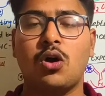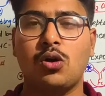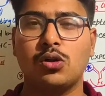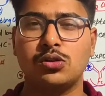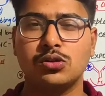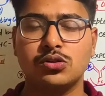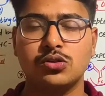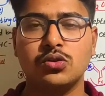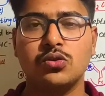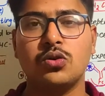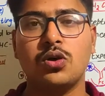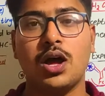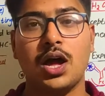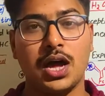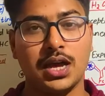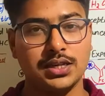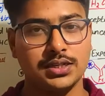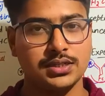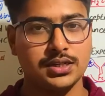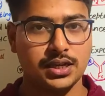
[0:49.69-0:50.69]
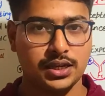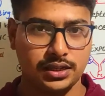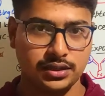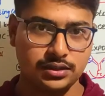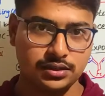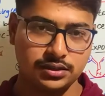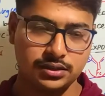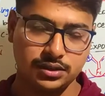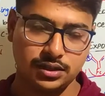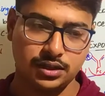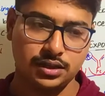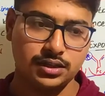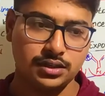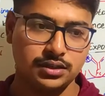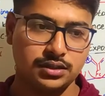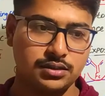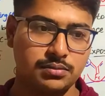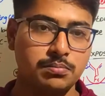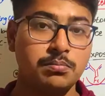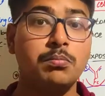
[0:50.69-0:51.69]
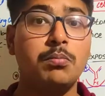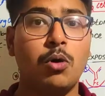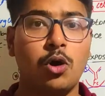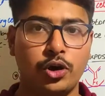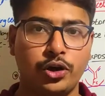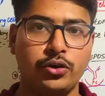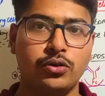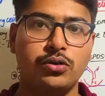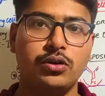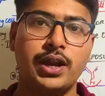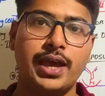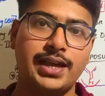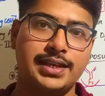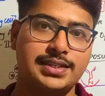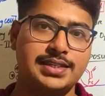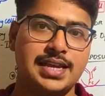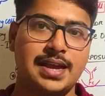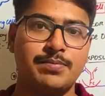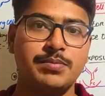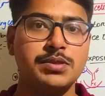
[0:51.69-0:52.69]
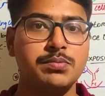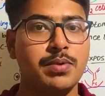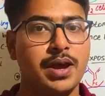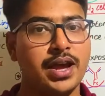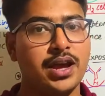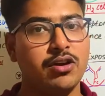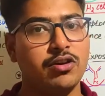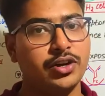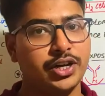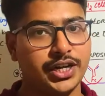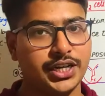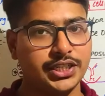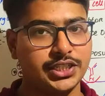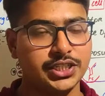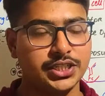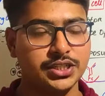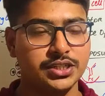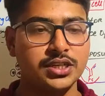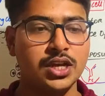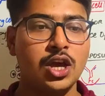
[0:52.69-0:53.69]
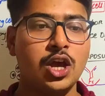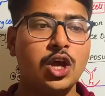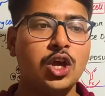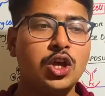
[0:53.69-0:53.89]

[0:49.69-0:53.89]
also asked in the module exams by our teachers.